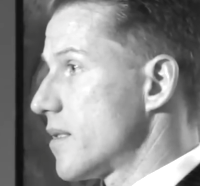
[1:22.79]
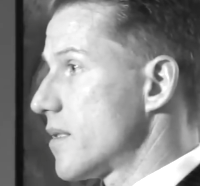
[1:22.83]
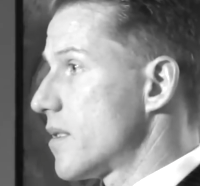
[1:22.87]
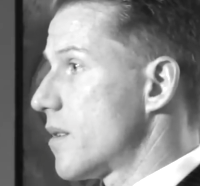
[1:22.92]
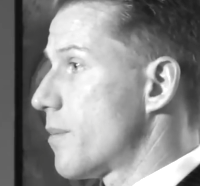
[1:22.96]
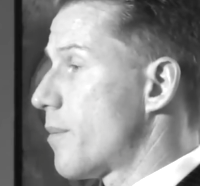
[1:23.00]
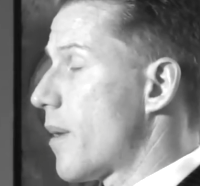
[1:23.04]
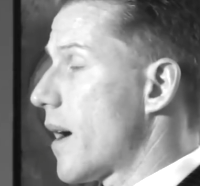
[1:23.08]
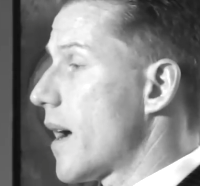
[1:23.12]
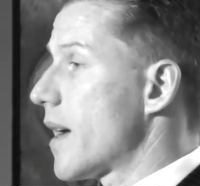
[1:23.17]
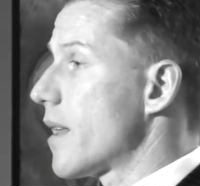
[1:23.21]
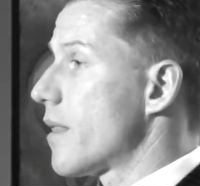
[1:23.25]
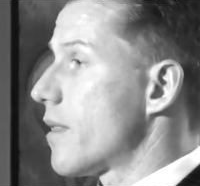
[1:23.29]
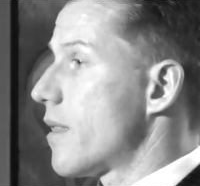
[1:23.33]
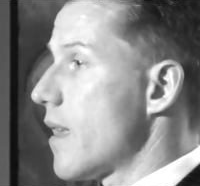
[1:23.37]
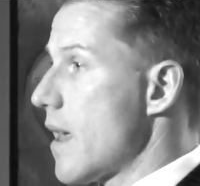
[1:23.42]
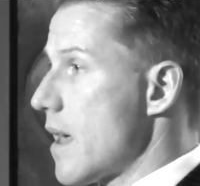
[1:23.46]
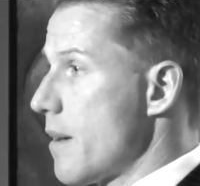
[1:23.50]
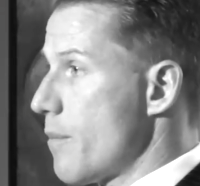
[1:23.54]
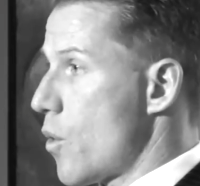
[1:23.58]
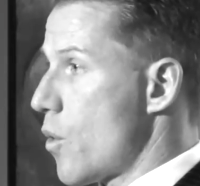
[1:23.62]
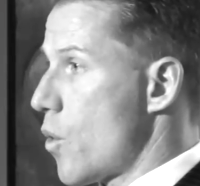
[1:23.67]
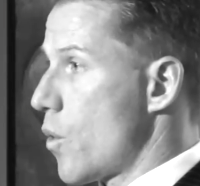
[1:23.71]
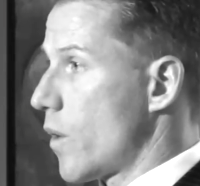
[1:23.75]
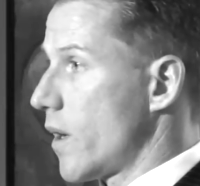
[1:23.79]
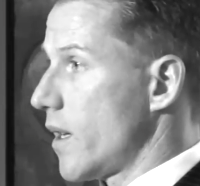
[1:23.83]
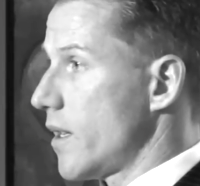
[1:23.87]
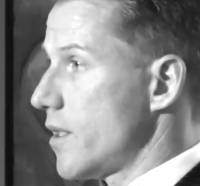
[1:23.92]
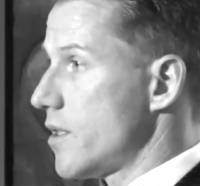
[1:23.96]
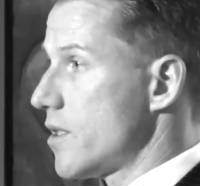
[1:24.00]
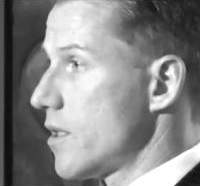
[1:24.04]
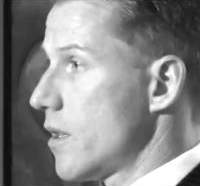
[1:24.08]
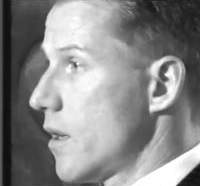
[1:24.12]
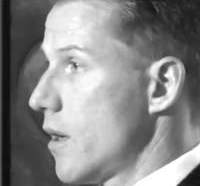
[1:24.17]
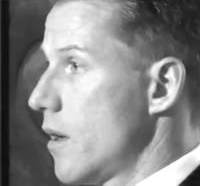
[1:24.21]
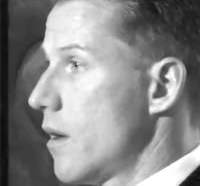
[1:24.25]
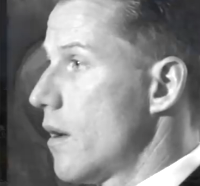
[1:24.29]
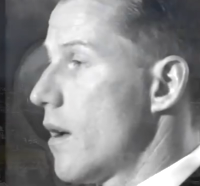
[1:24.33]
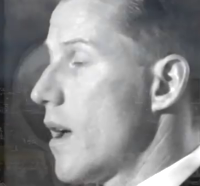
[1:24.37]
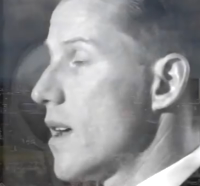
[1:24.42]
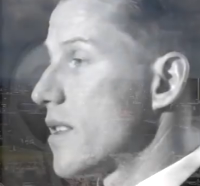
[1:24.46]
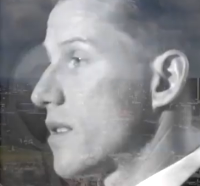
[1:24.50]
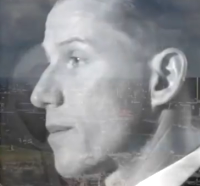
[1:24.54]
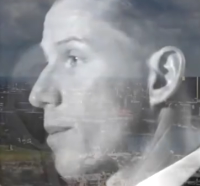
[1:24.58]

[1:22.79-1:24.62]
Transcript: to pay their mortgage, as